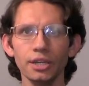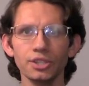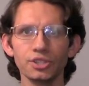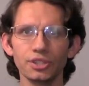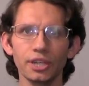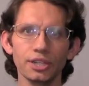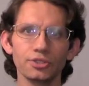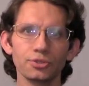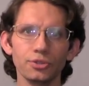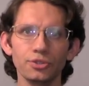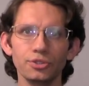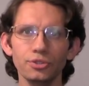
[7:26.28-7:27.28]
staying
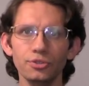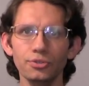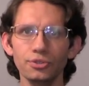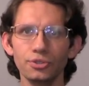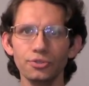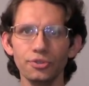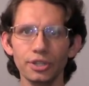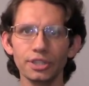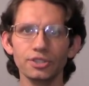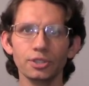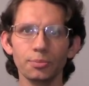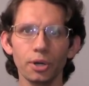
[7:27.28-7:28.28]
true to
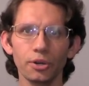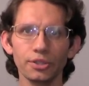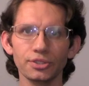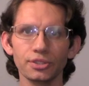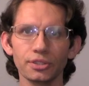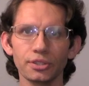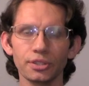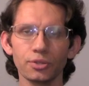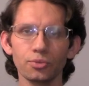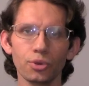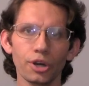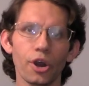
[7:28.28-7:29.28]
vintage components,
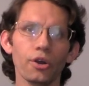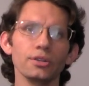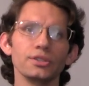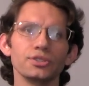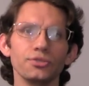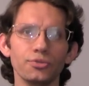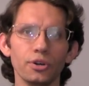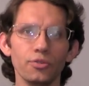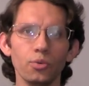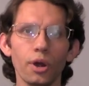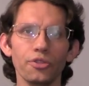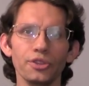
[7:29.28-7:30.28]
regardless
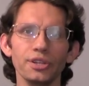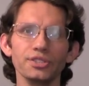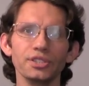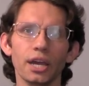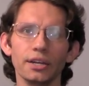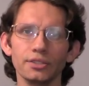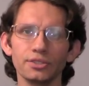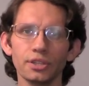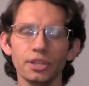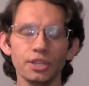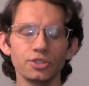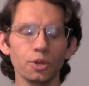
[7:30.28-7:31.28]
of what the design is.
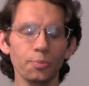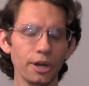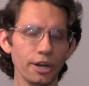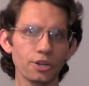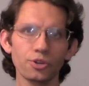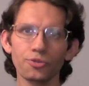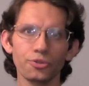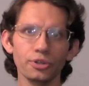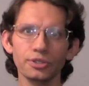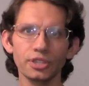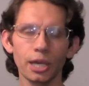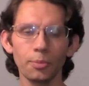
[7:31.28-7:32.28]
So bare knuckle,
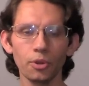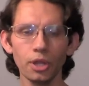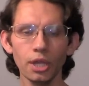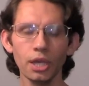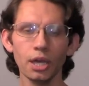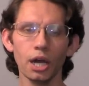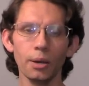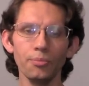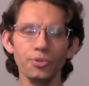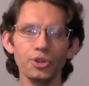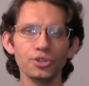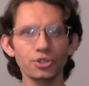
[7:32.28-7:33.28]
for example,
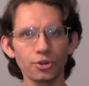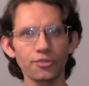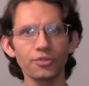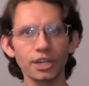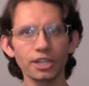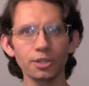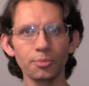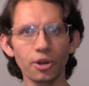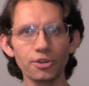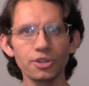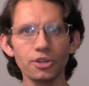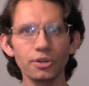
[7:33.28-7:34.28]
there's sort of like a
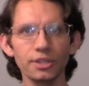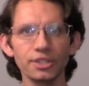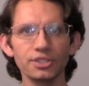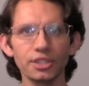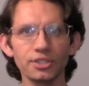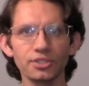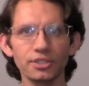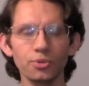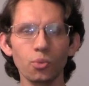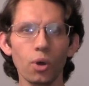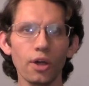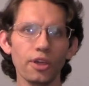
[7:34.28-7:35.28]
DiMarzio in the sense
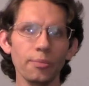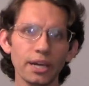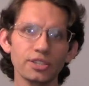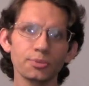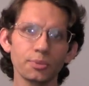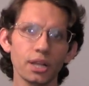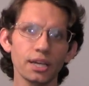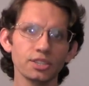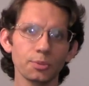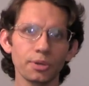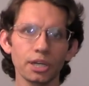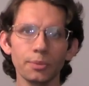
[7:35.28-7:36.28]
that while they make some
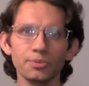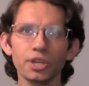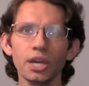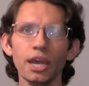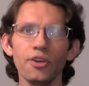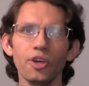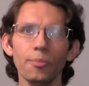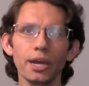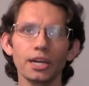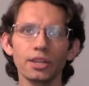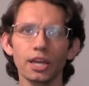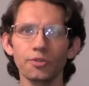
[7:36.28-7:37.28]
classic pickups, they
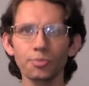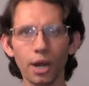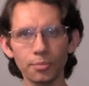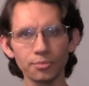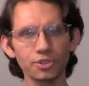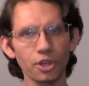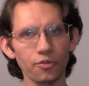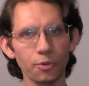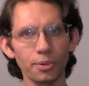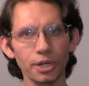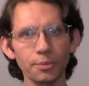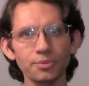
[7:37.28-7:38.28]
make a lot of problem solver
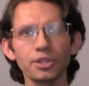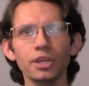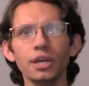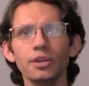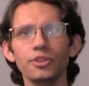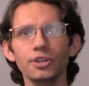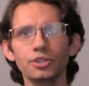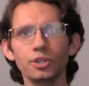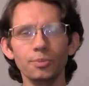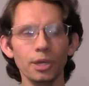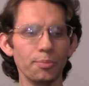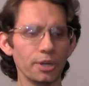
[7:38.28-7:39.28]
pickups that
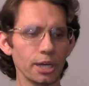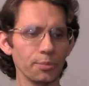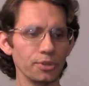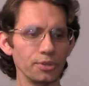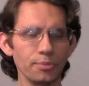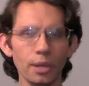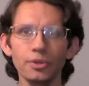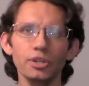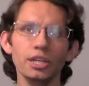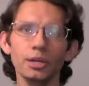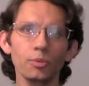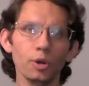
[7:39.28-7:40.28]
could be a pickup that maybe you
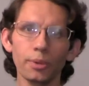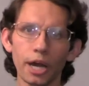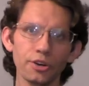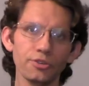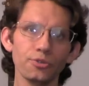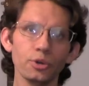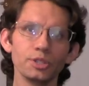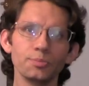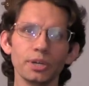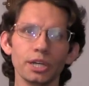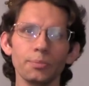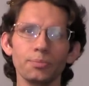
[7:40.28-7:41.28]
need a more modern voiced
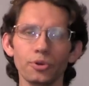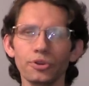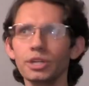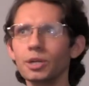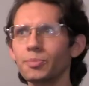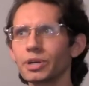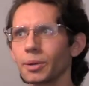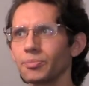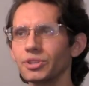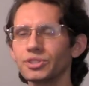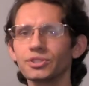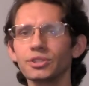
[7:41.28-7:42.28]
pickup, or you need a pickup
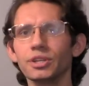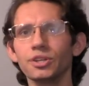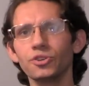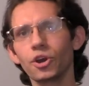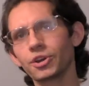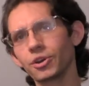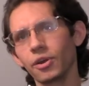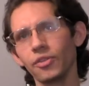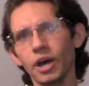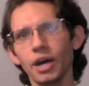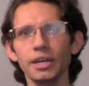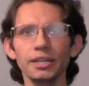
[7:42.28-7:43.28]
that's darker on
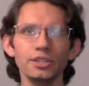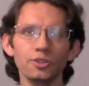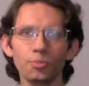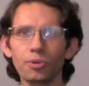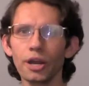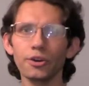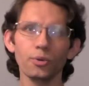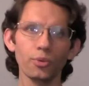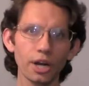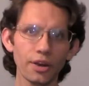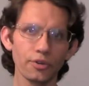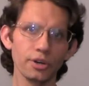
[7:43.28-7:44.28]
the high end or brighter, or
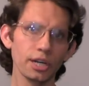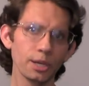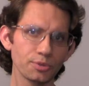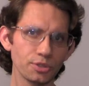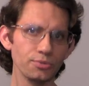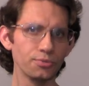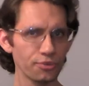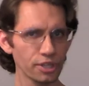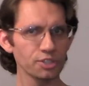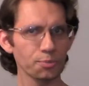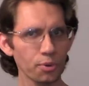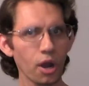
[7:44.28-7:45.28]
whatever. It helps you
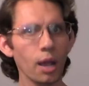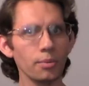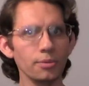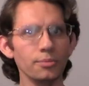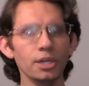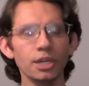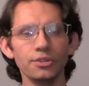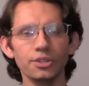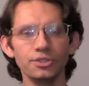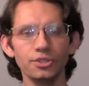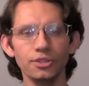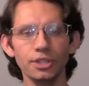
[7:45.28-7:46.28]
fix a problem
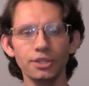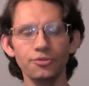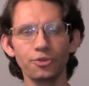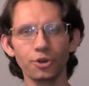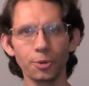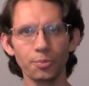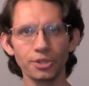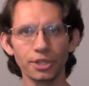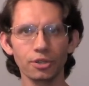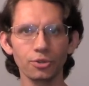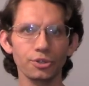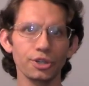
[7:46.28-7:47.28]
that you need for your
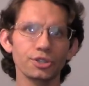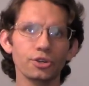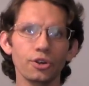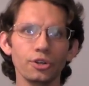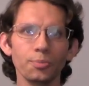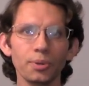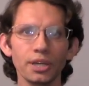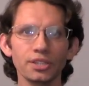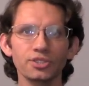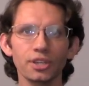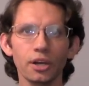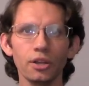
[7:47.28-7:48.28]
particular guitar, your playing
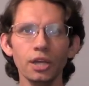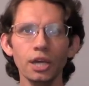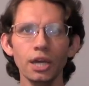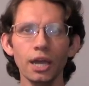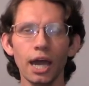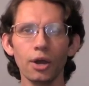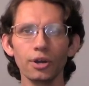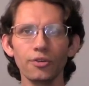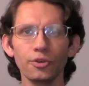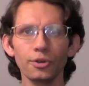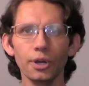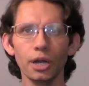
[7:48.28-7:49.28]
style.
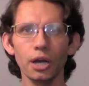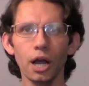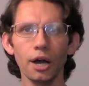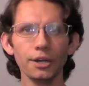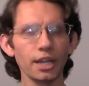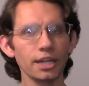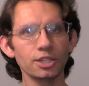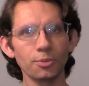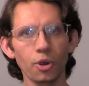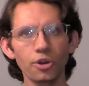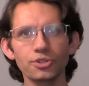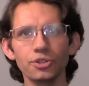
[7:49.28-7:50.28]
However, unlike
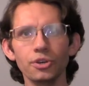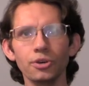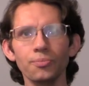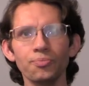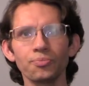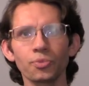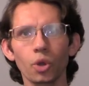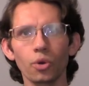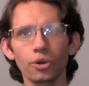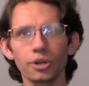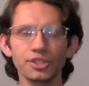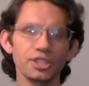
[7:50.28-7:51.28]
DiMarzio
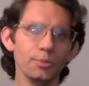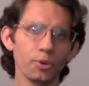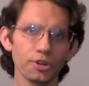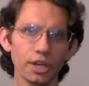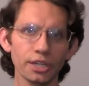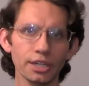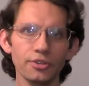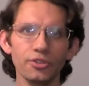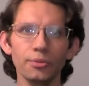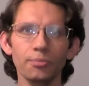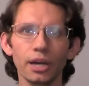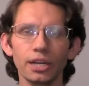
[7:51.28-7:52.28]
or a Seymour Duncan
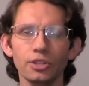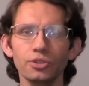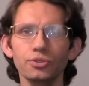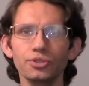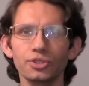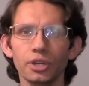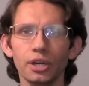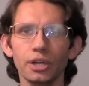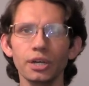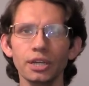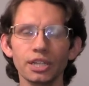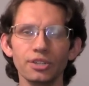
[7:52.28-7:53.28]
that might use
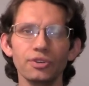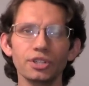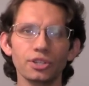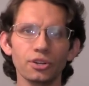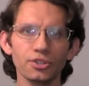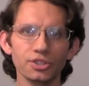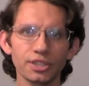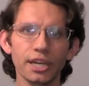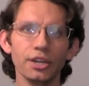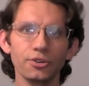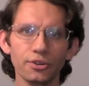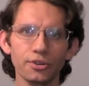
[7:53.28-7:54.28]
conventional
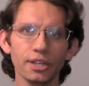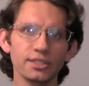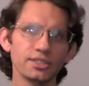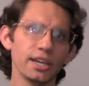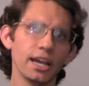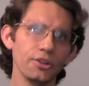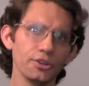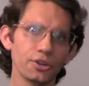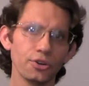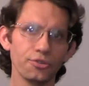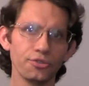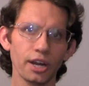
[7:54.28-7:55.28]
standard, let's say
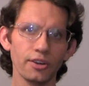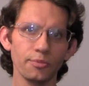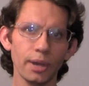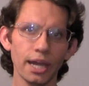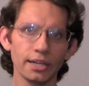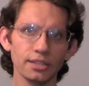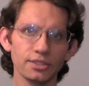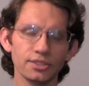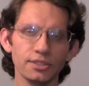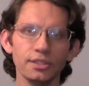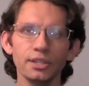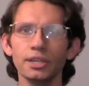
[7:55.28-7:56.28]
Alnico 5 magnets
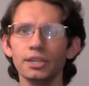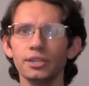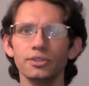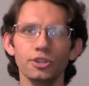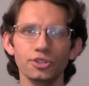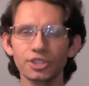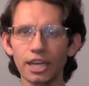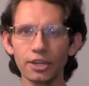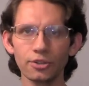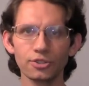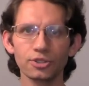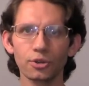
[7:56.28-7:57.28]
and
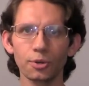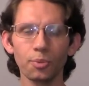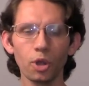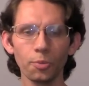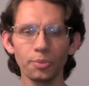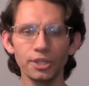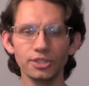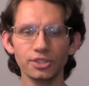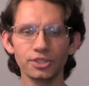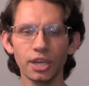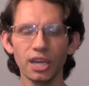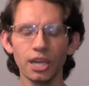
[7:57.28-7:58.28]
standard sort of pole
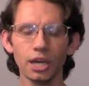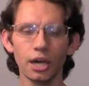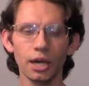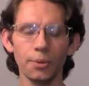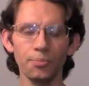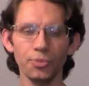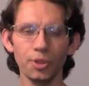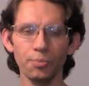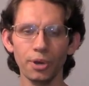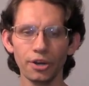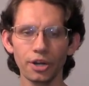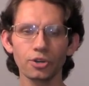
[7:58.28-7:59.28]
pieces,
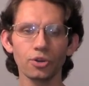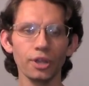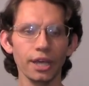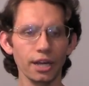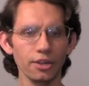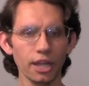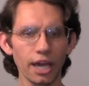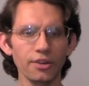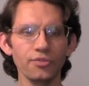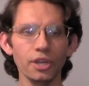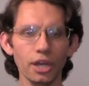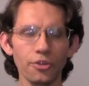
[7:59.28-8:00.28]
bare knuckle and a lot of the